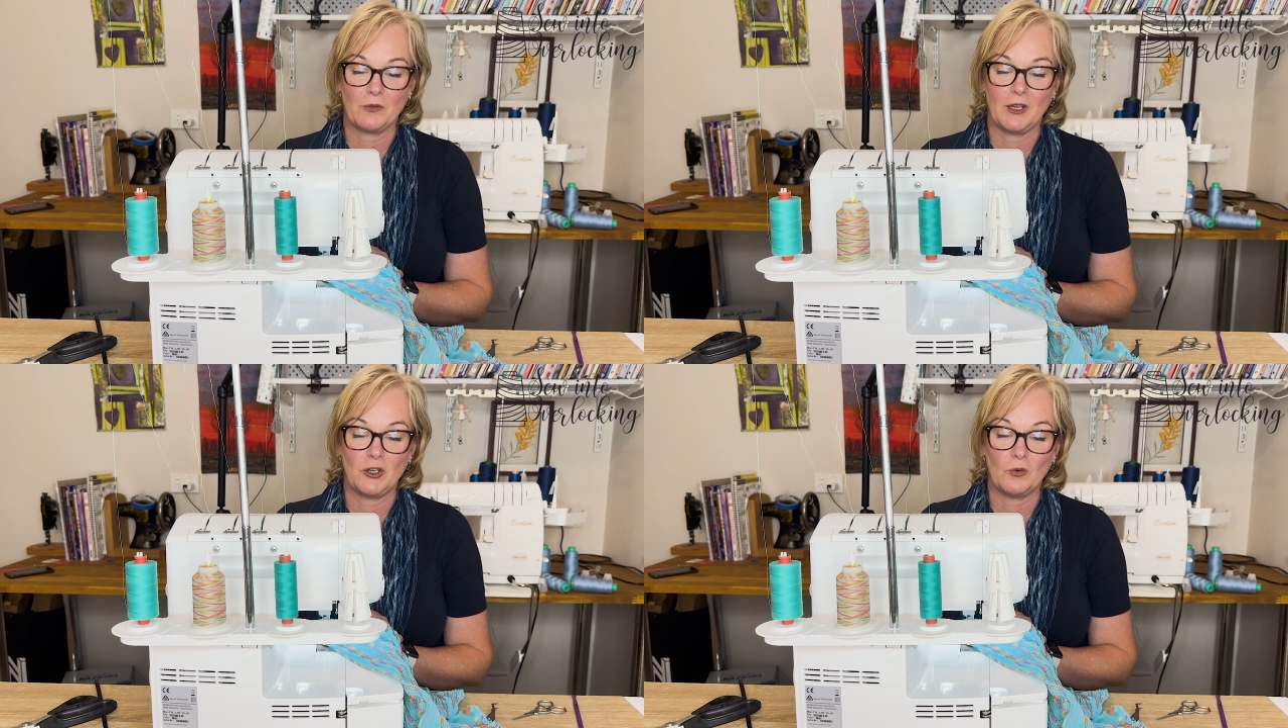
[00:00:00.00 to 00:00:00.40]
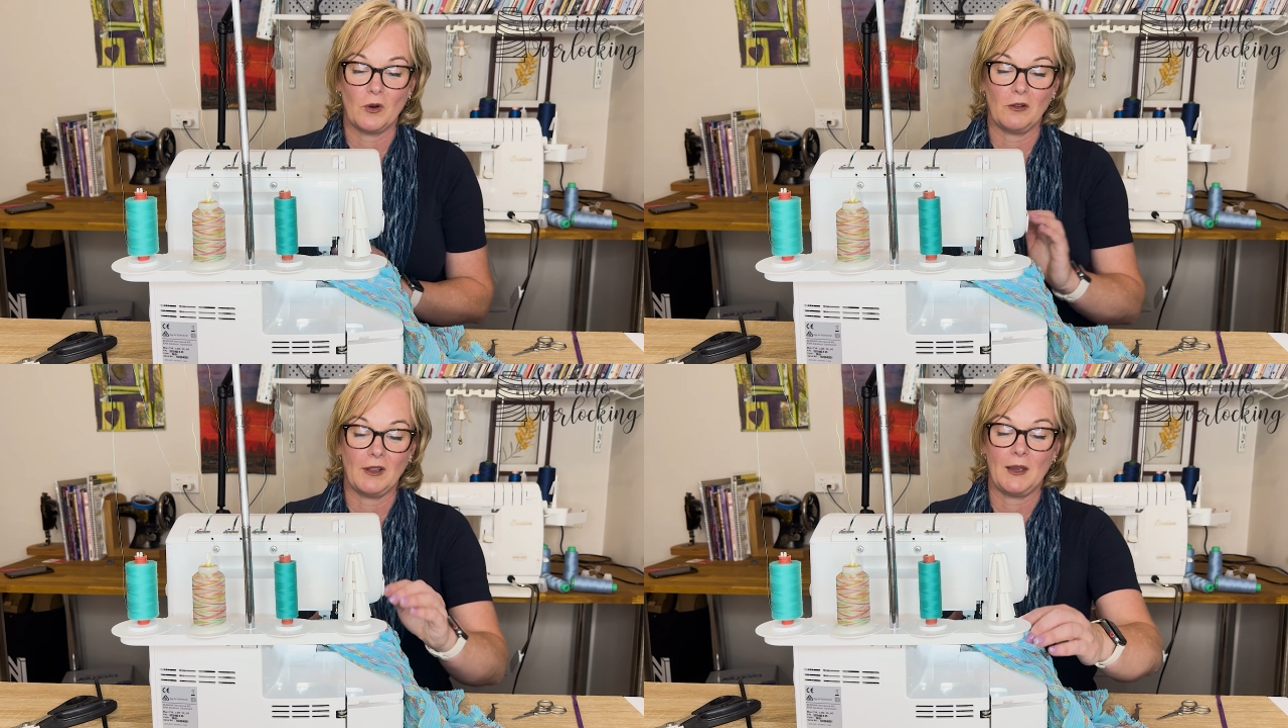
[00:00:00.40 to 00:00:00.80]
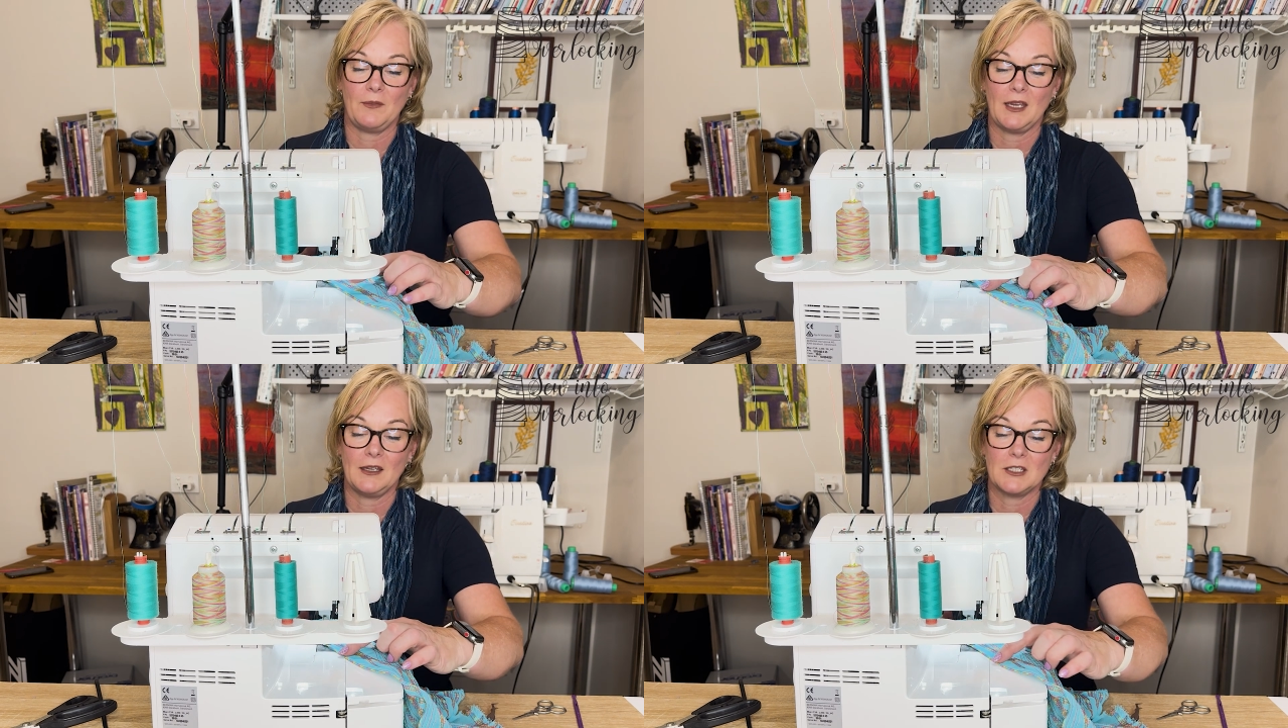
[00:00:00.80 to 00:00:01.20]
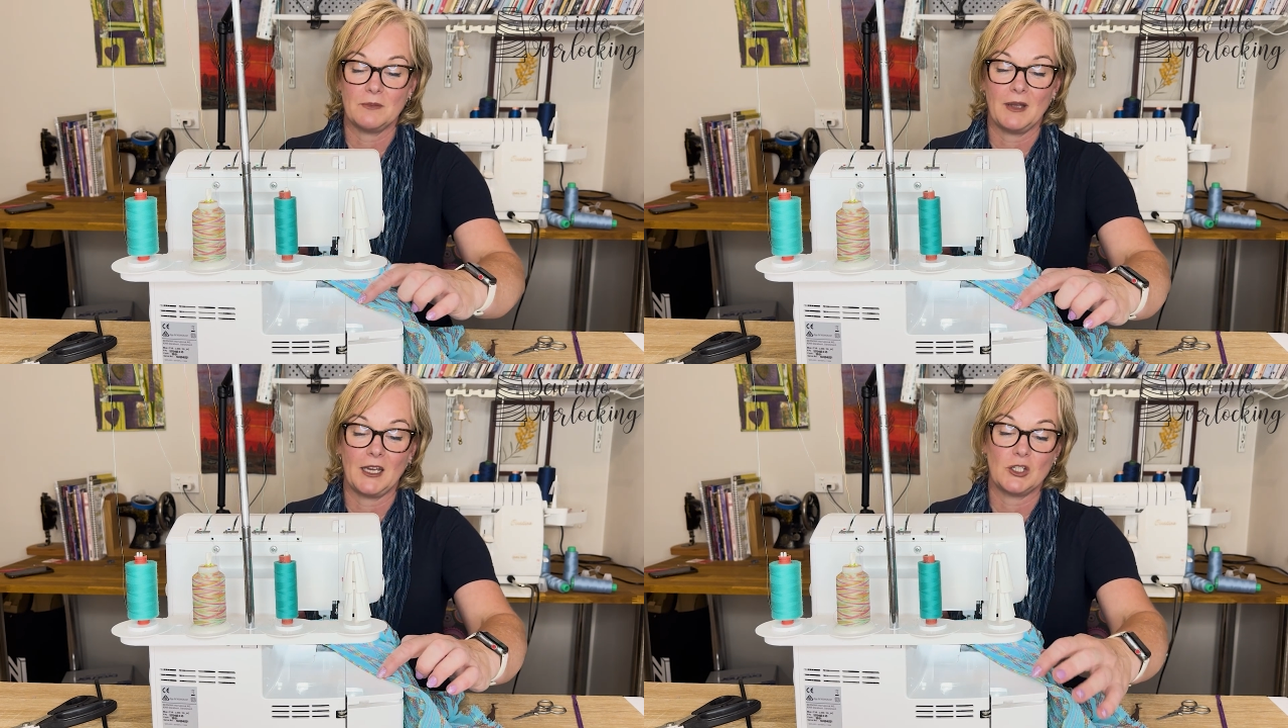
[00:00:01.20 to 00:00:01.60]
when you're roll hemming to
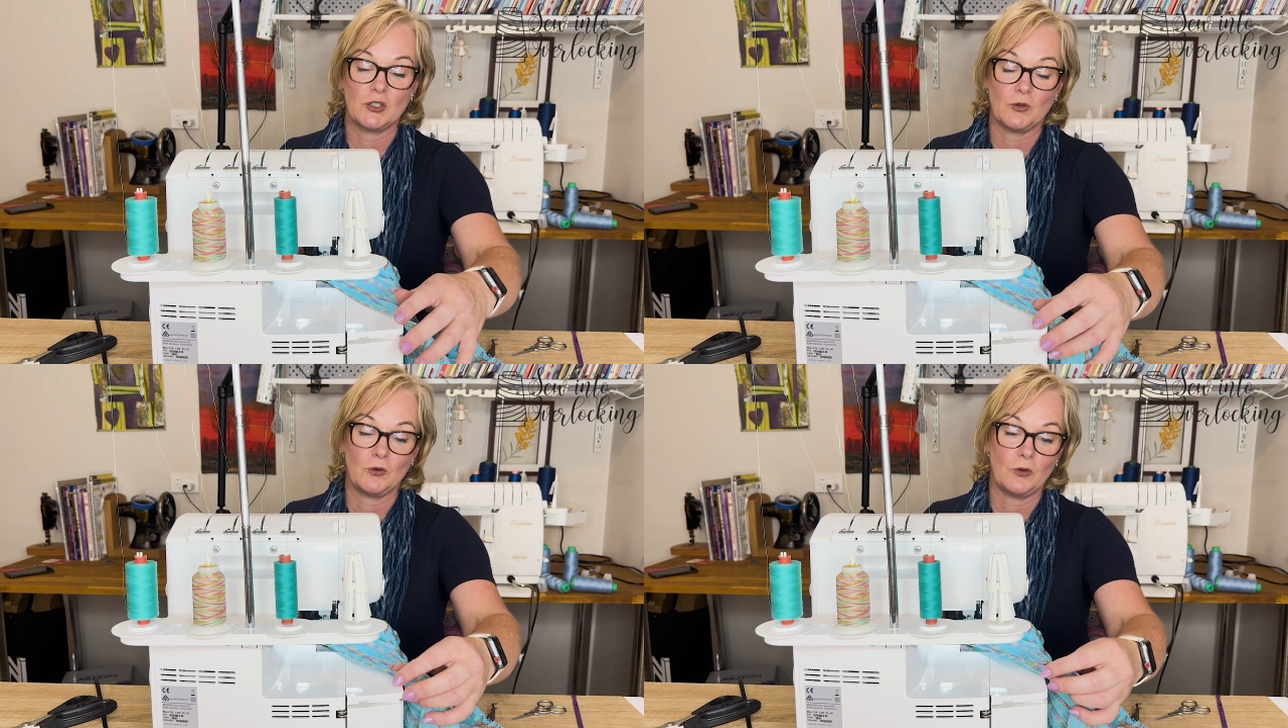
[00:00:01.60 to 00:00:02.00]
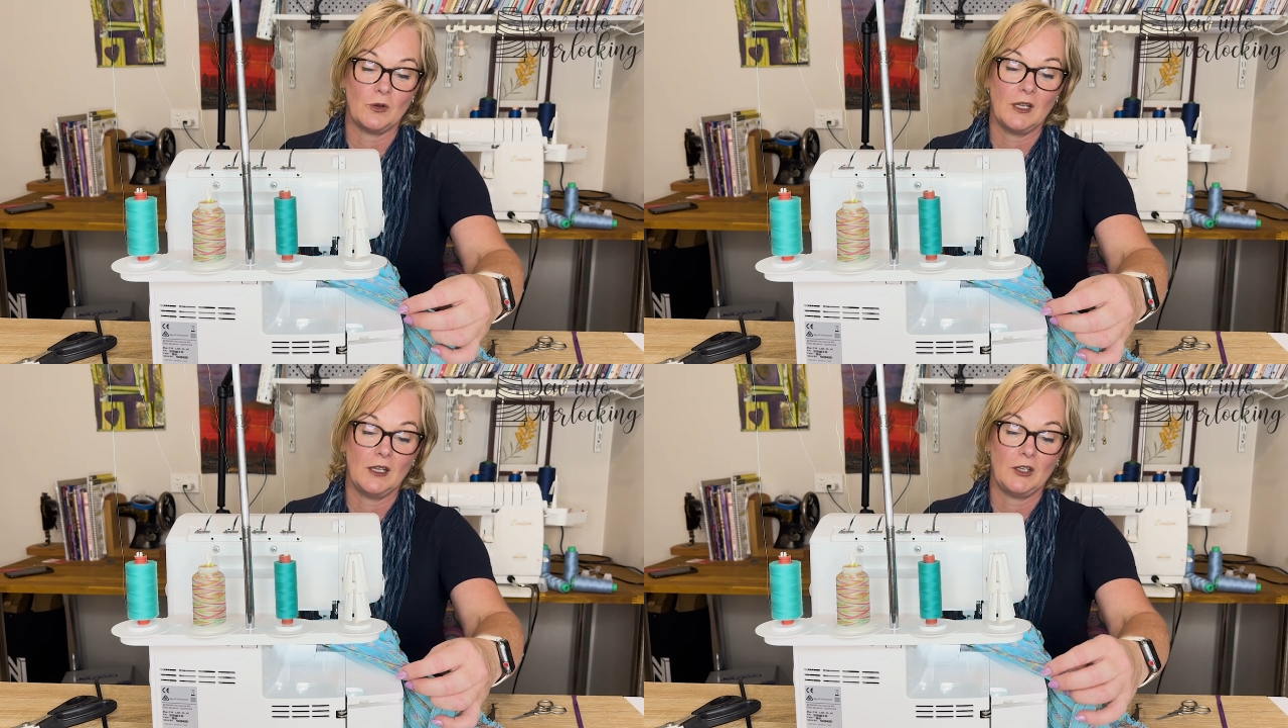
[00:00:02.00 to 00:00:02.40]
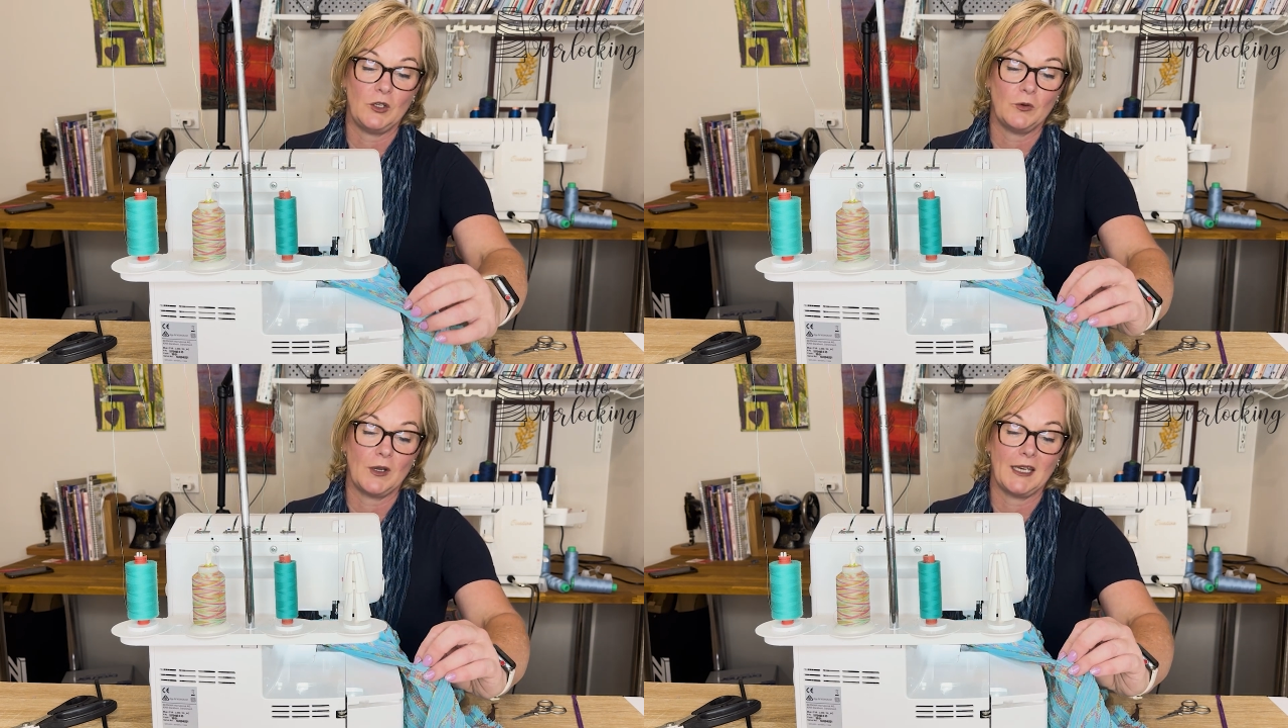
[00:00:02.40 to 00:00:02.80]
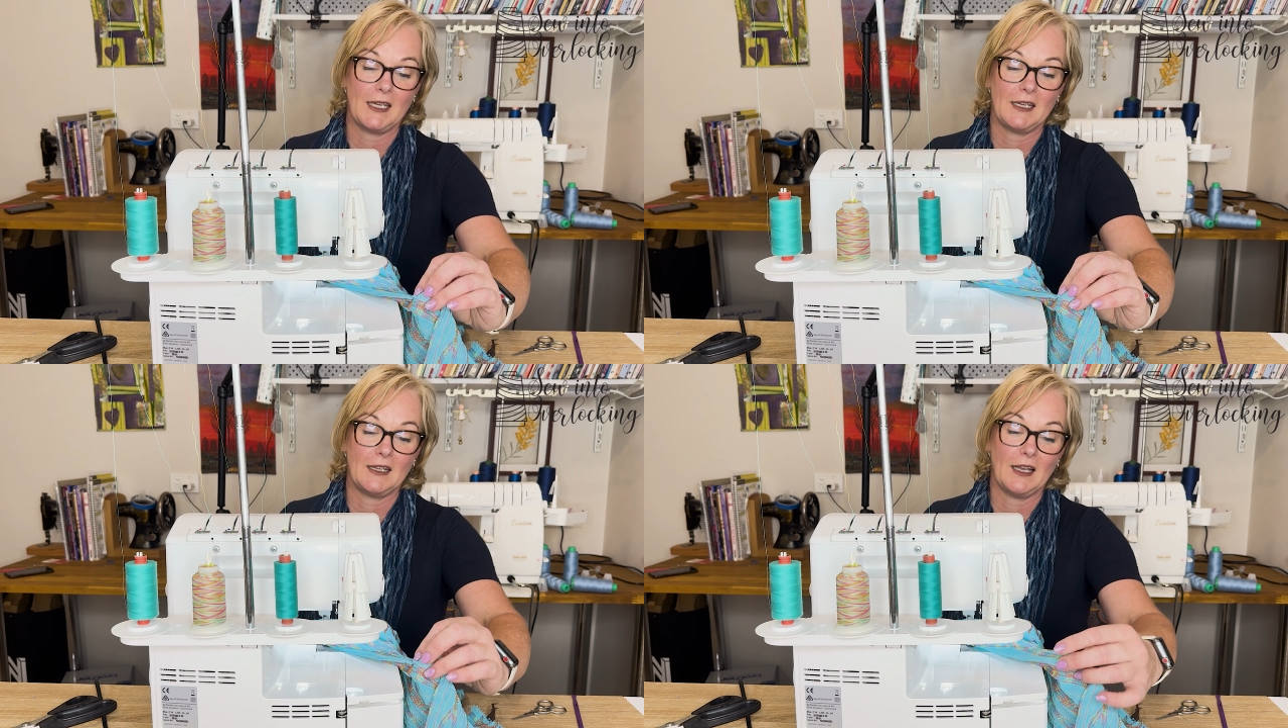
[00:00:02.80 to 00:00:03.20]
make sure you're
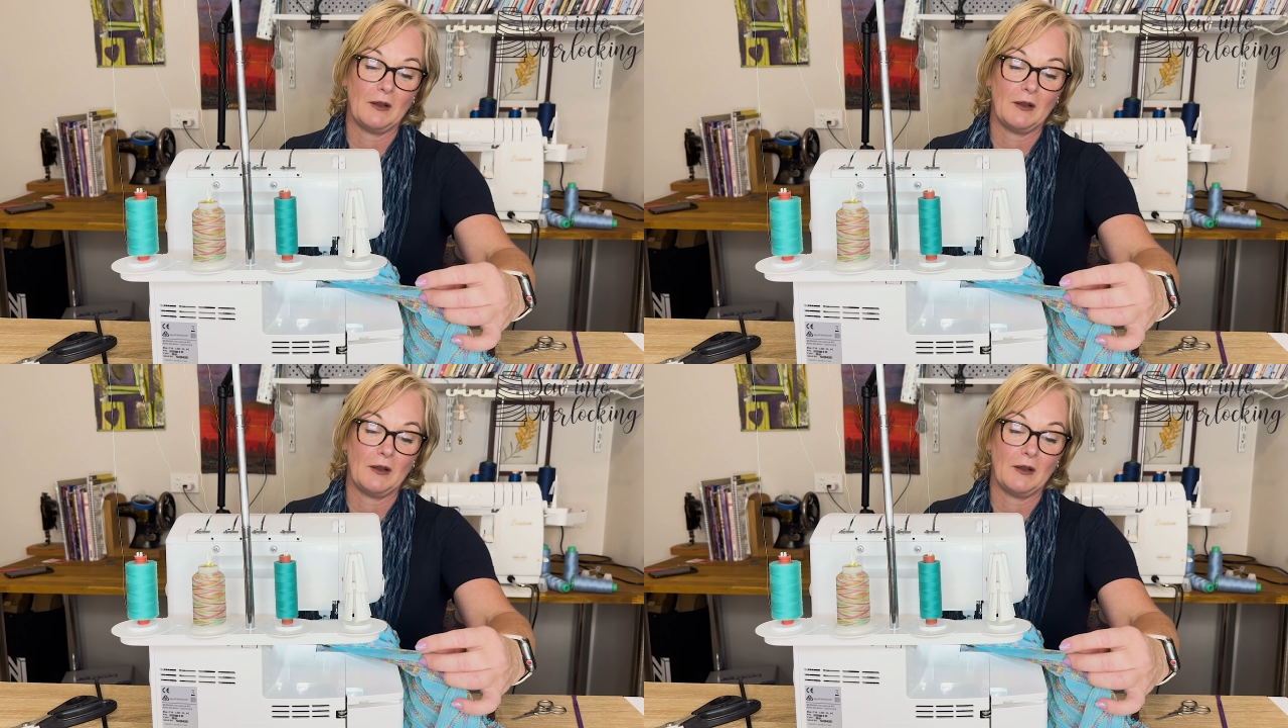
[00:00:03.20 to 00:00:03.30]
getting